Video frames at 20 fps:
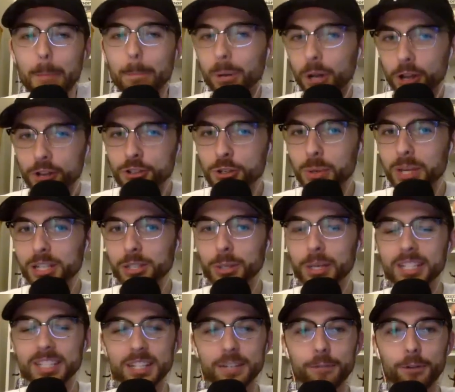but also
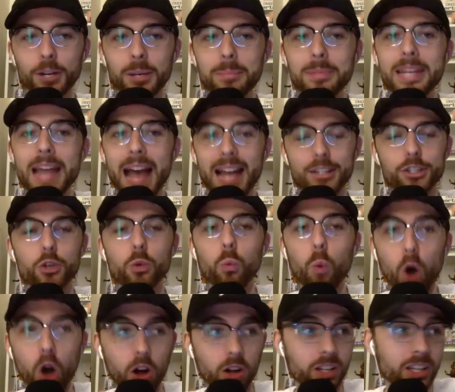interesting for him not to
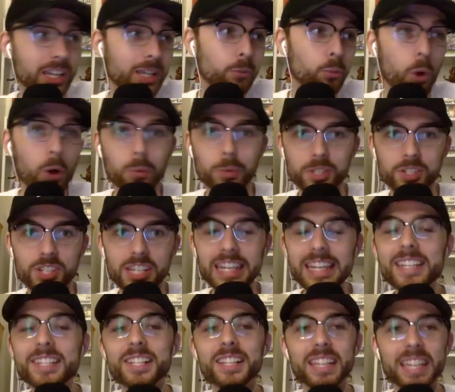walk in what was
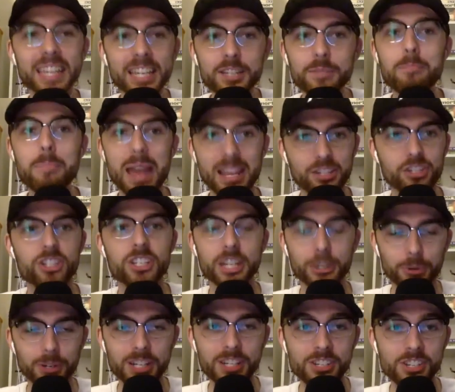easily his best
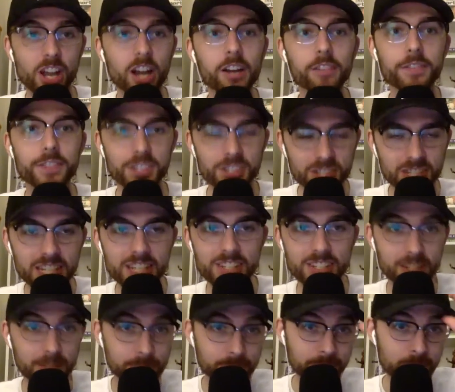series of the season.